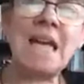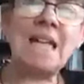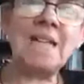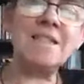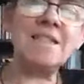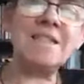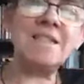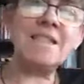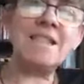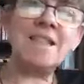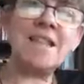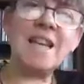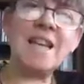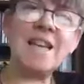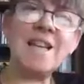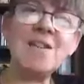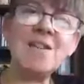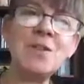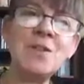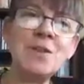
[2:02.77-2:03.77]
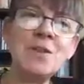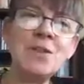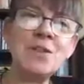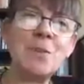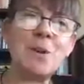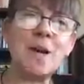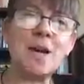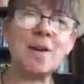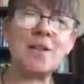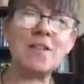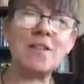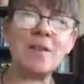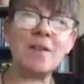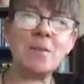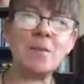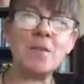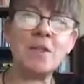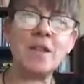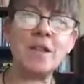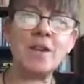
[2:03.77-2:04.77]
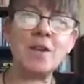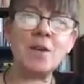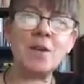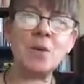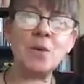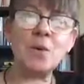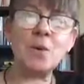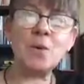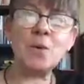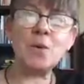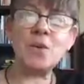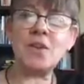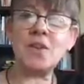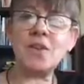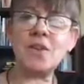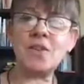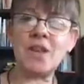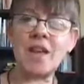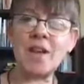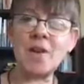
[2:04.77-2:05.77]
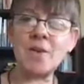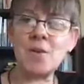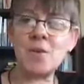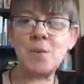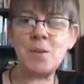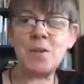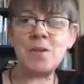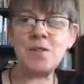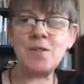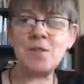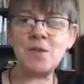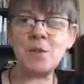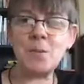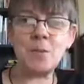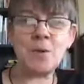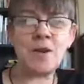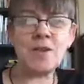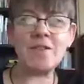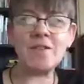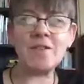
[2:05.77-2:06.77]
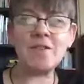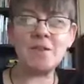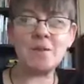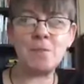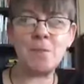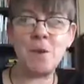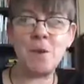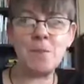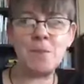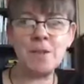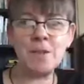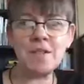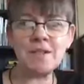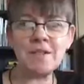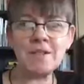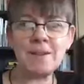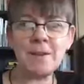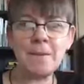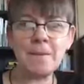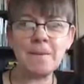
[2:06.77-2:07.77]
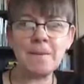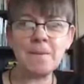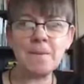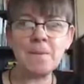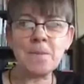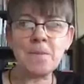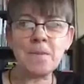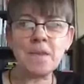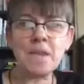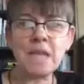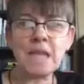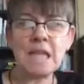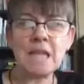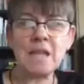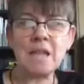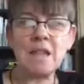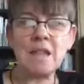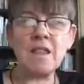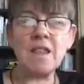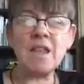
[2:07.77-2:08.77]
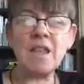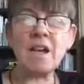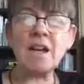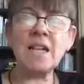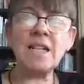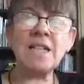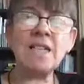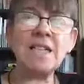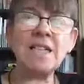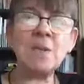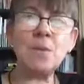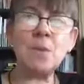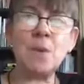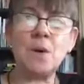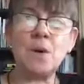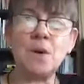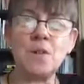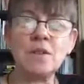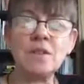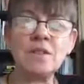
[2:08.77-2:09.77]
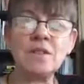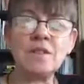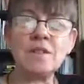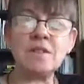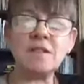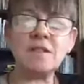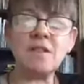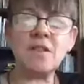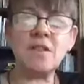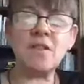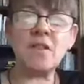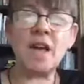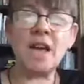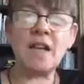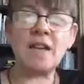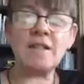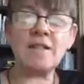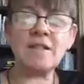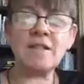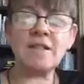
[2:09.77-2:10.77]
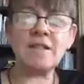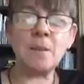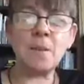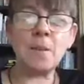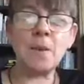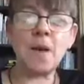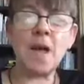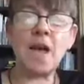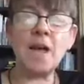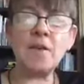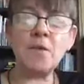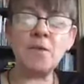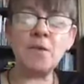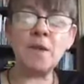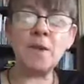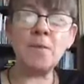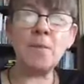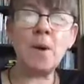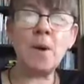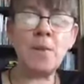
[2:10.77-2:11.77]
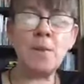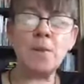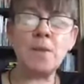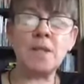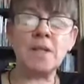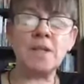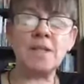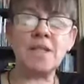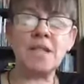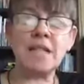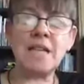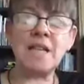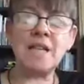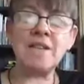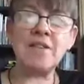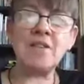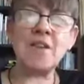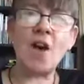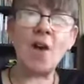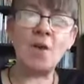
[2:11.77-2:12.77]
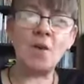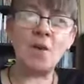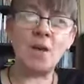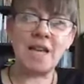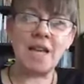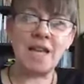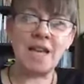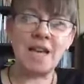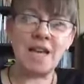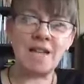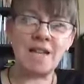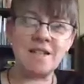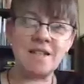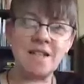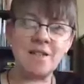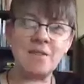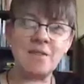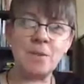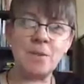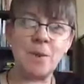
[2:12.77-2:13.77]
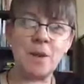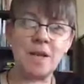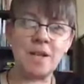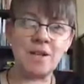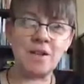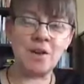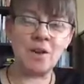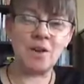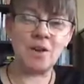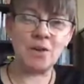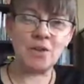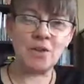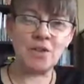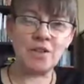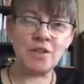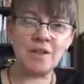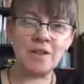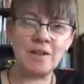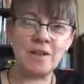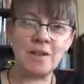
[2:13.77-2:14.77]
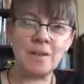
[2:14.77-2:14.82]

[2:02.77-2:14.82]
And he talked about something called the sacrament of the present moment. The idea was that every moment is holy and given by God.